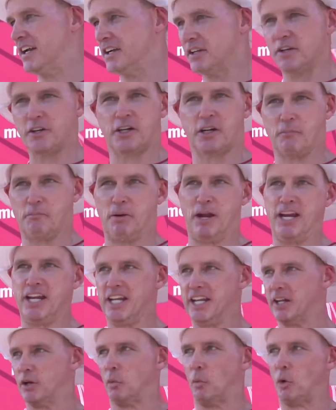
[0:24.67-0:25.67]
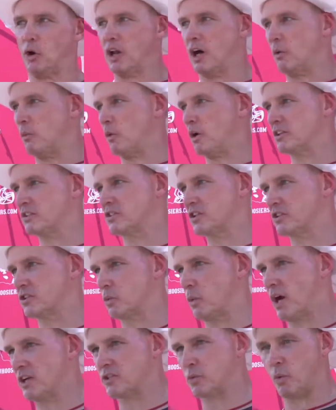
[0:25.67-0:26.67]
You're competing in a one-on-one
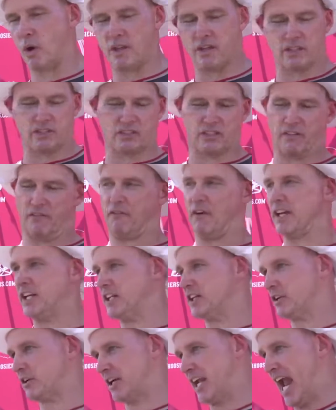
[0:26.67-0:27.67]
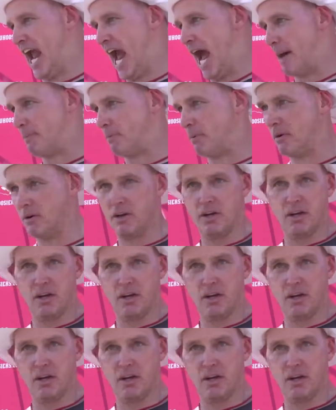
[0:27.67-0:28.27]
situation, whether it's defending your gap,